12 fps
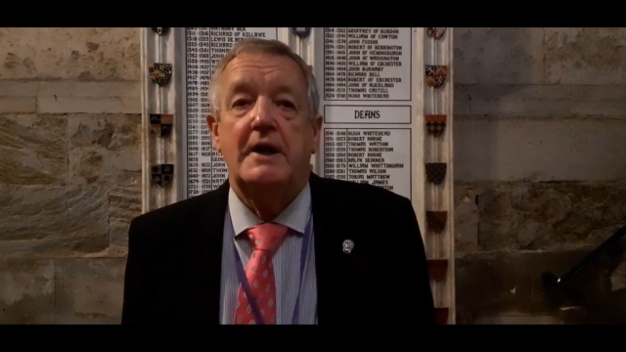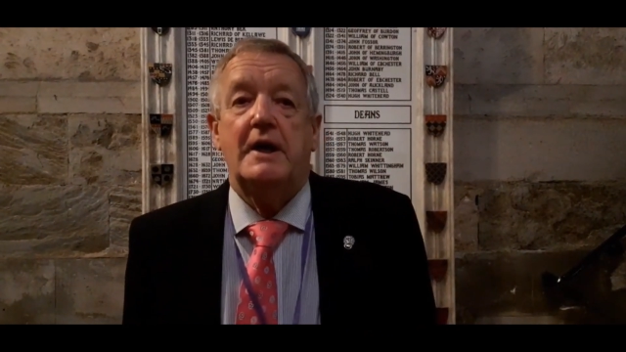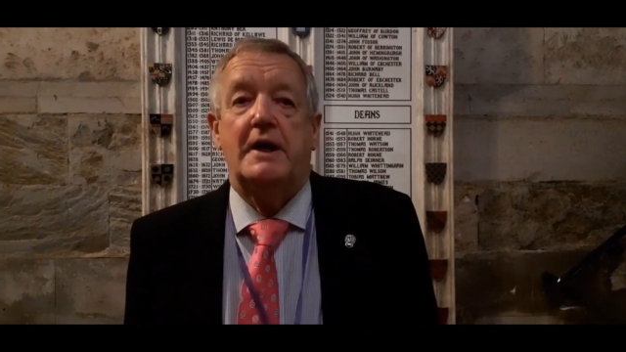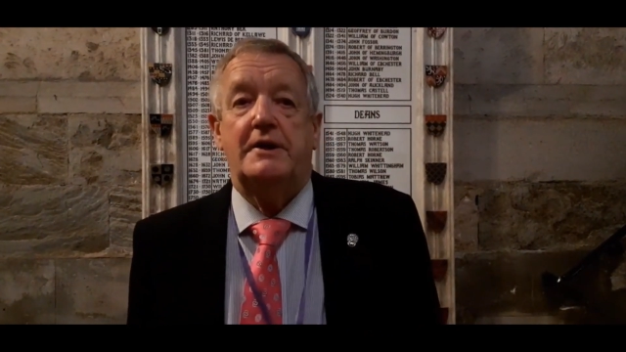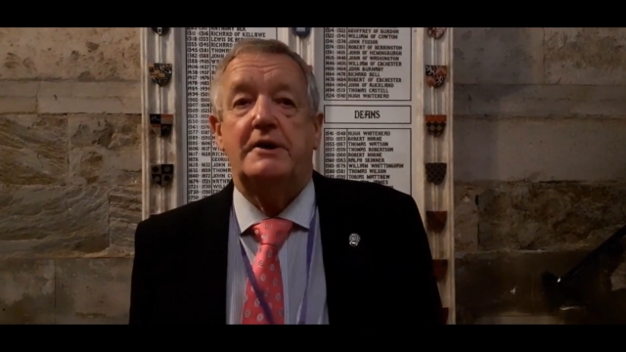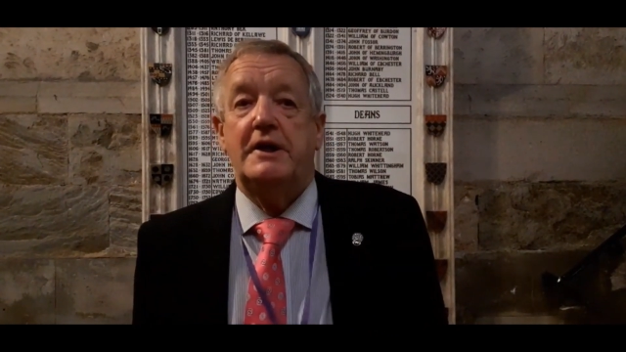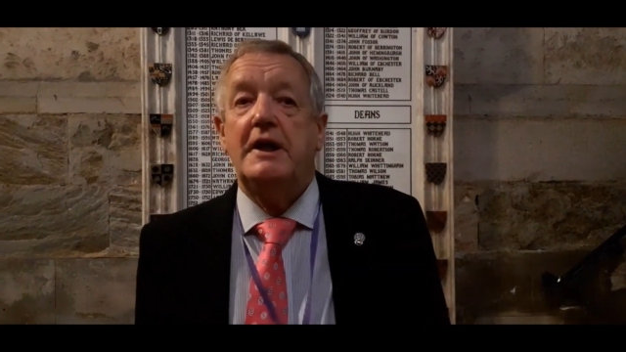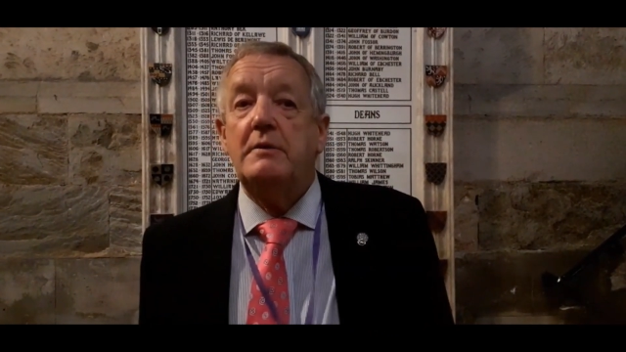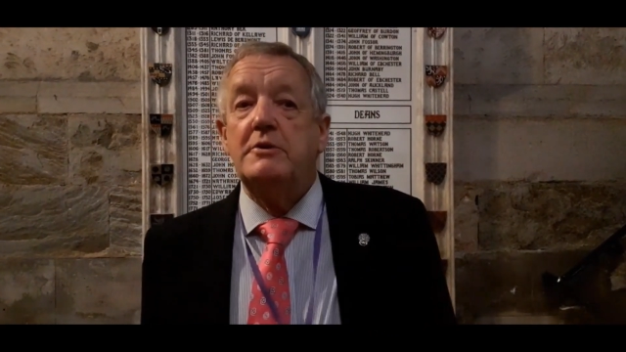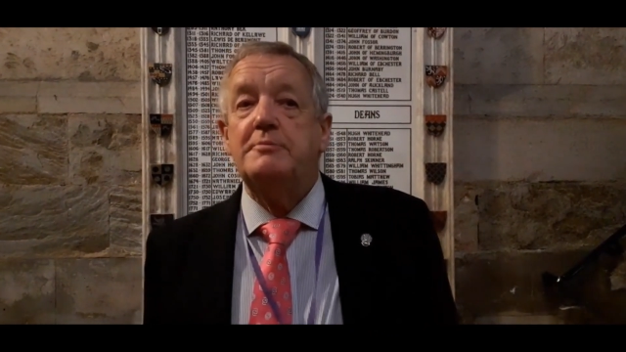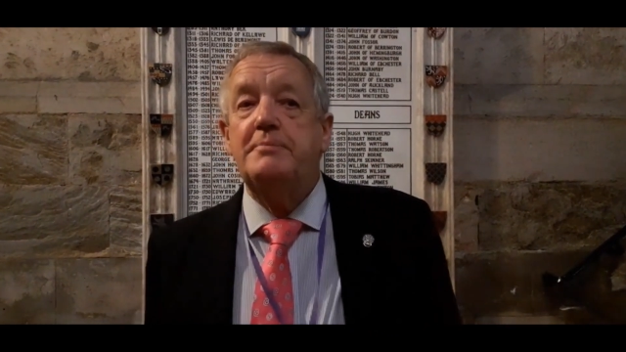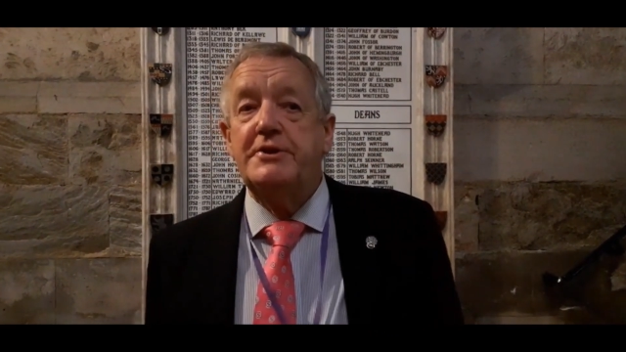and he
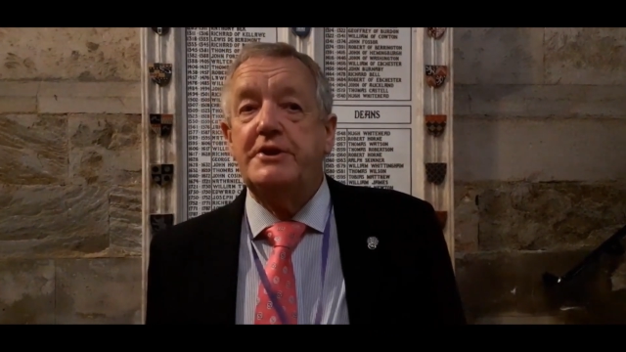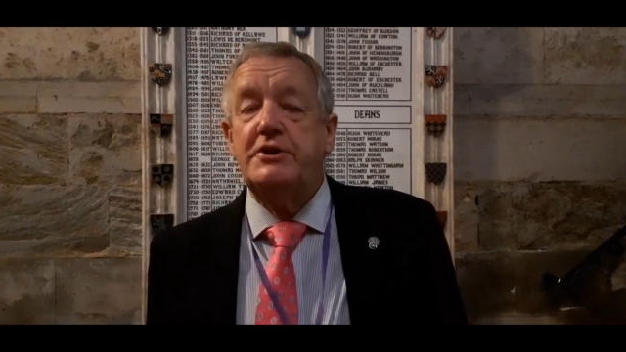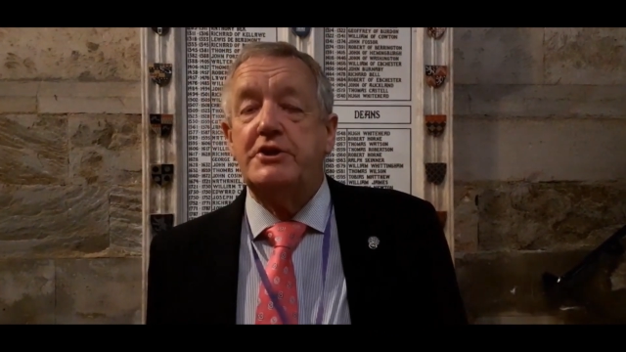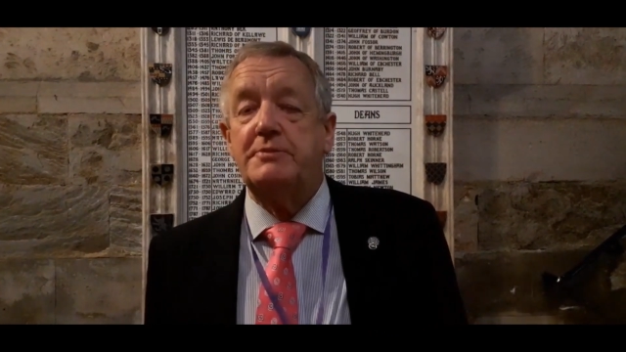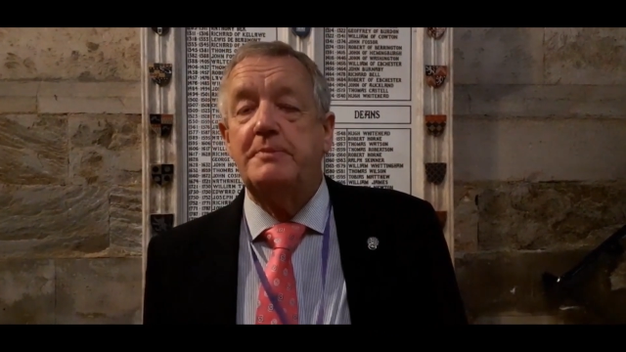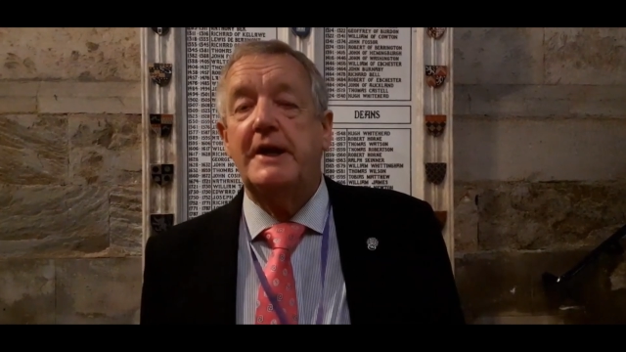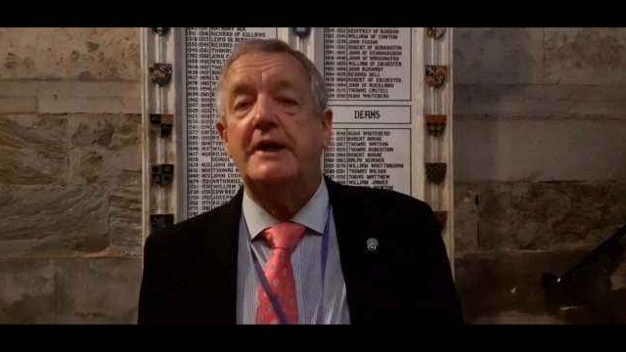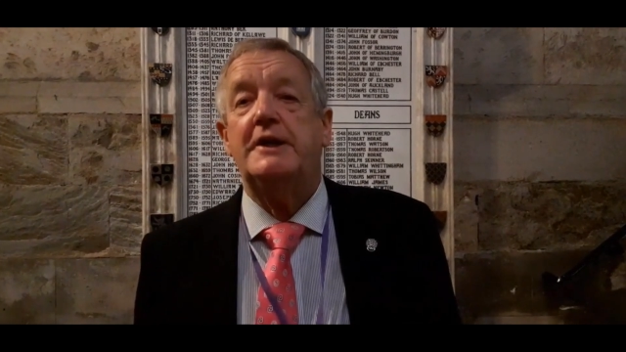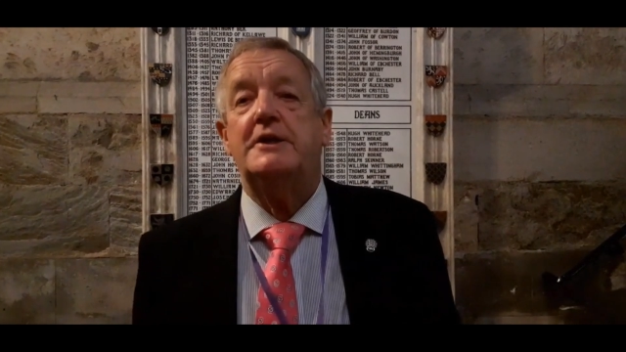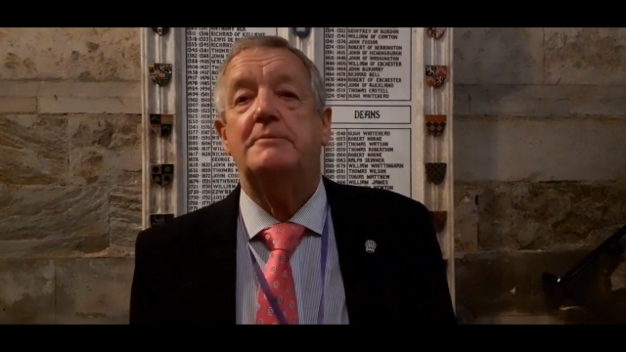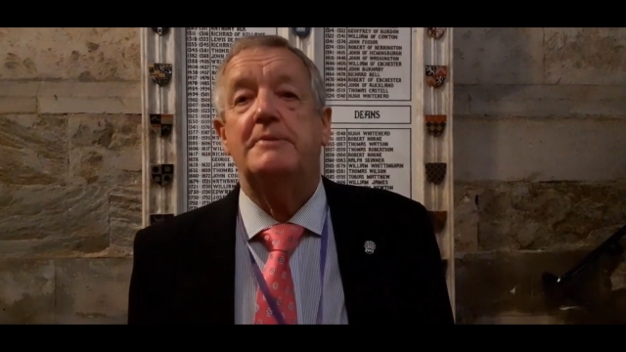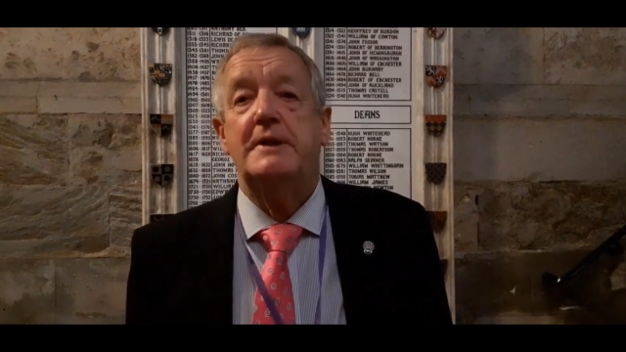was busy just beginning
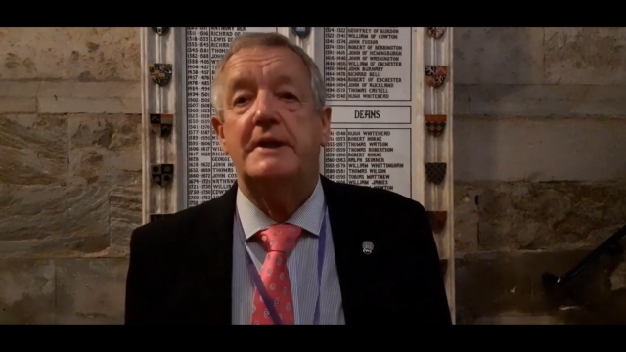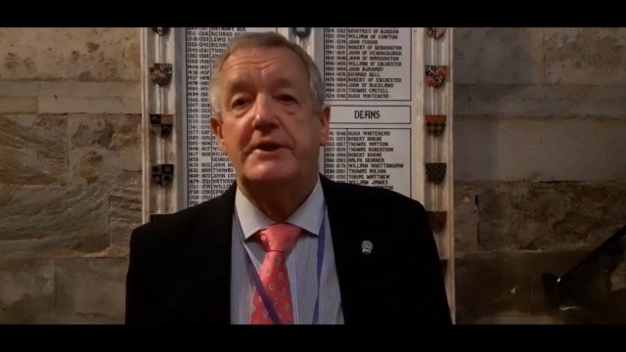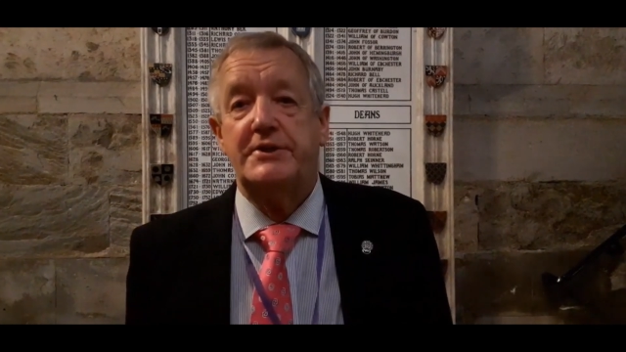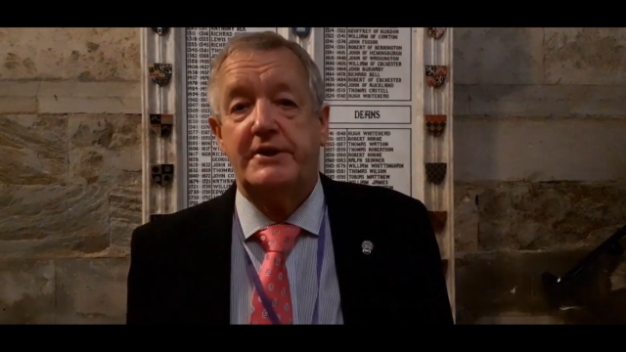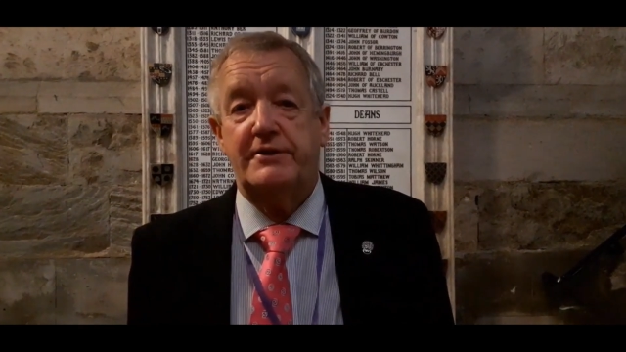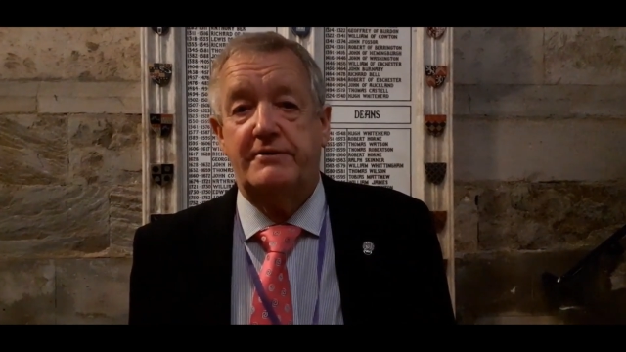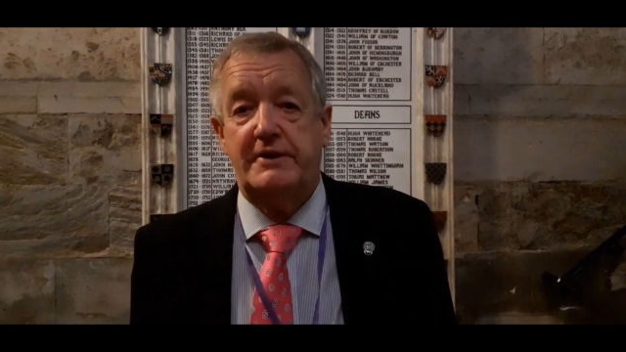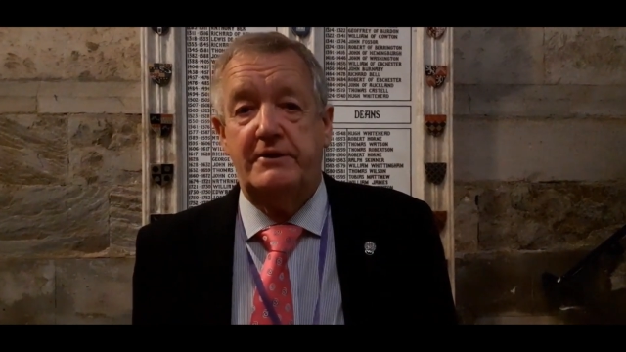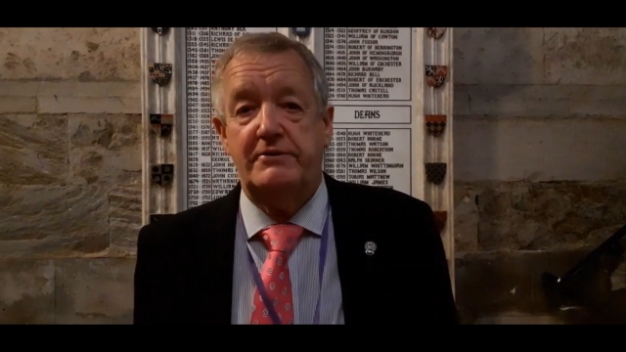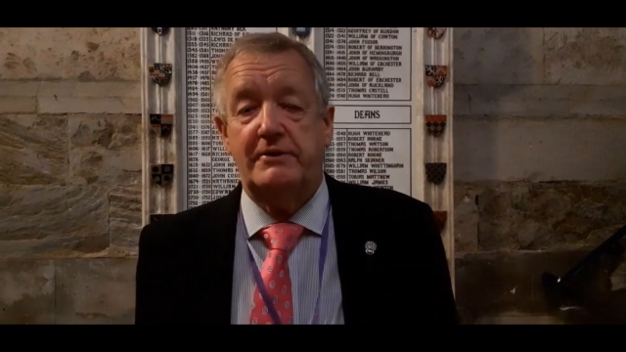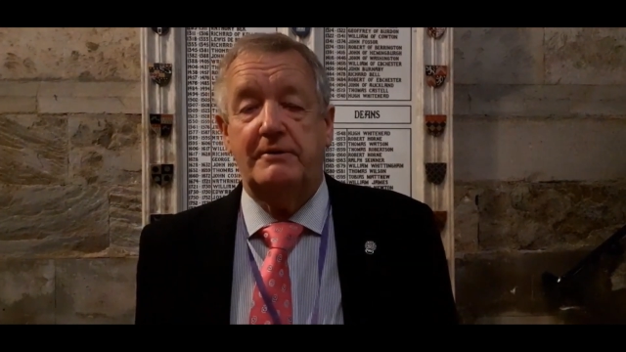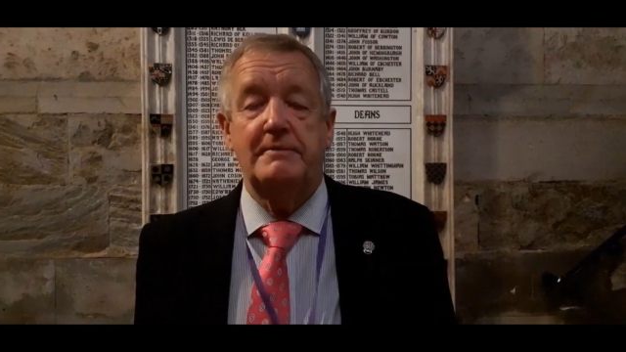to build his
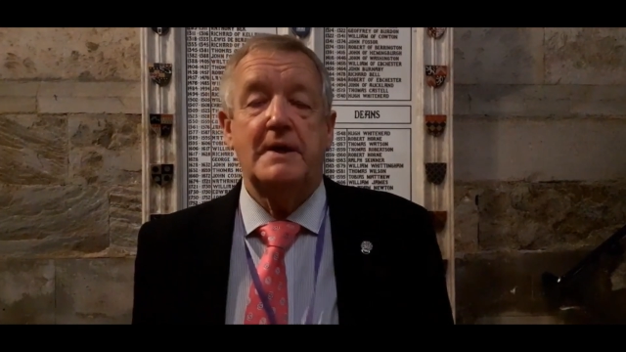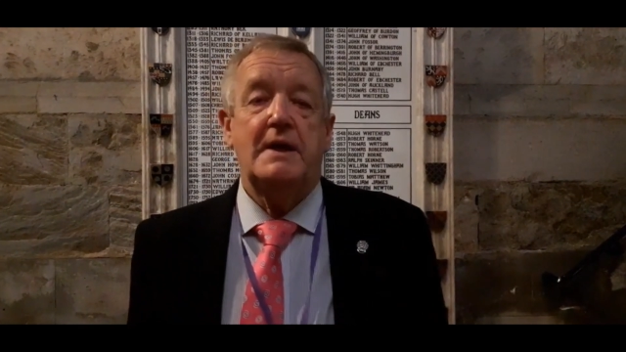cathedral.